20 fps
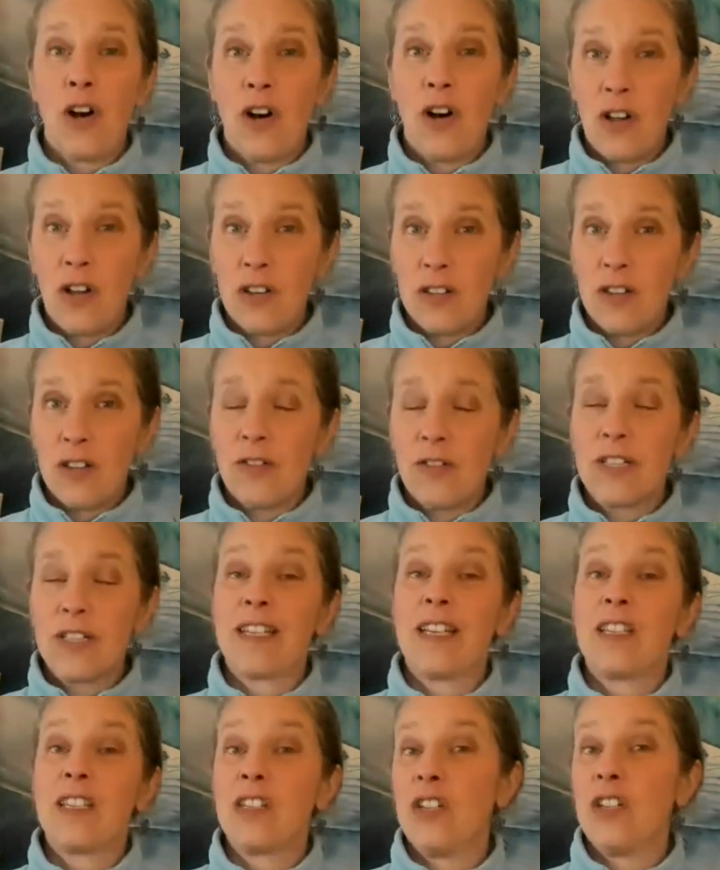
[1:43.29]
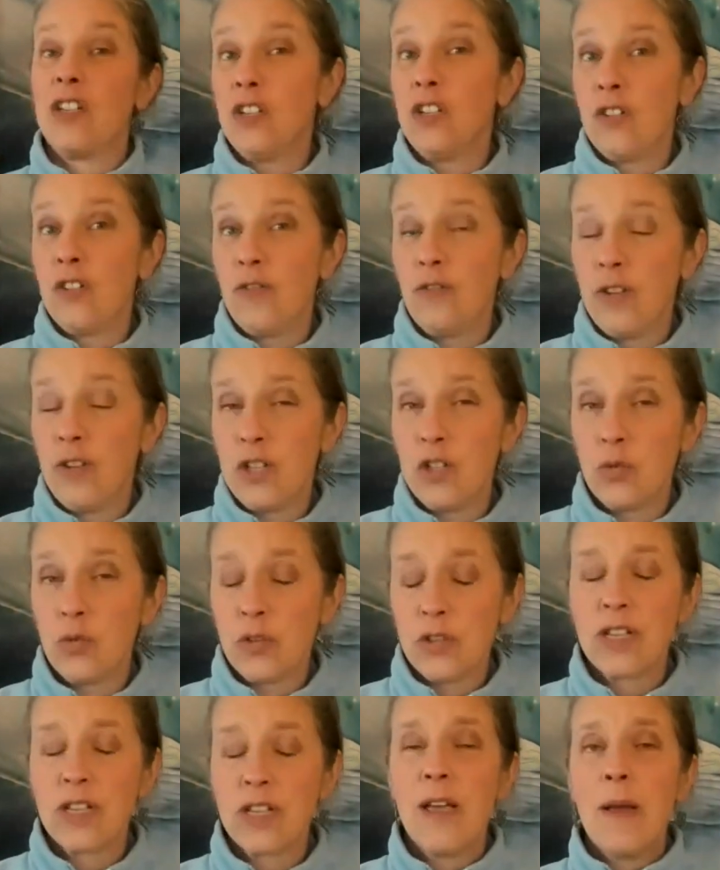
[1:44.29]
all of us as
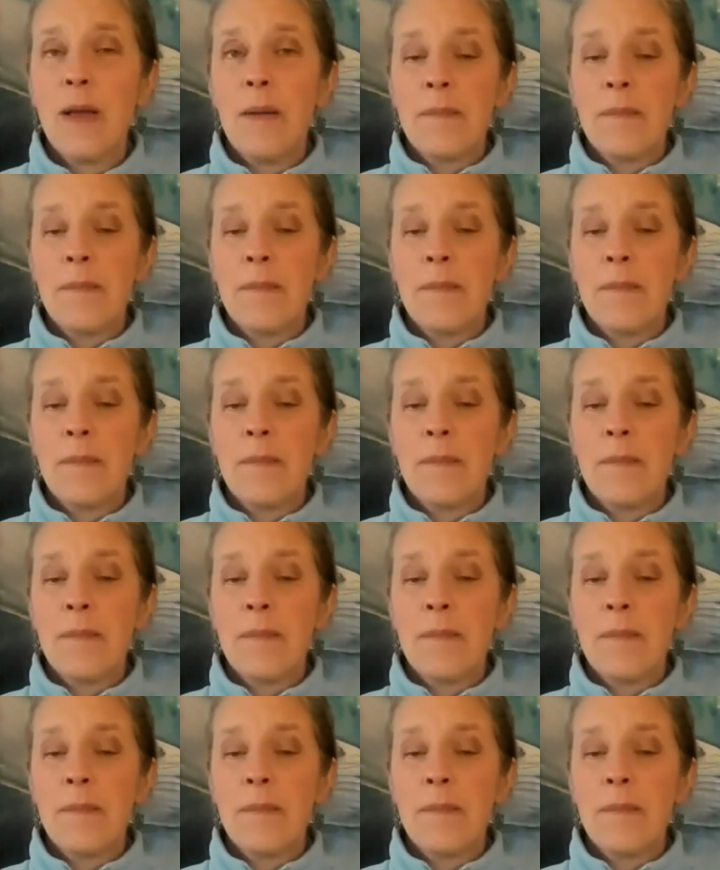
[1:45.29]
individuals.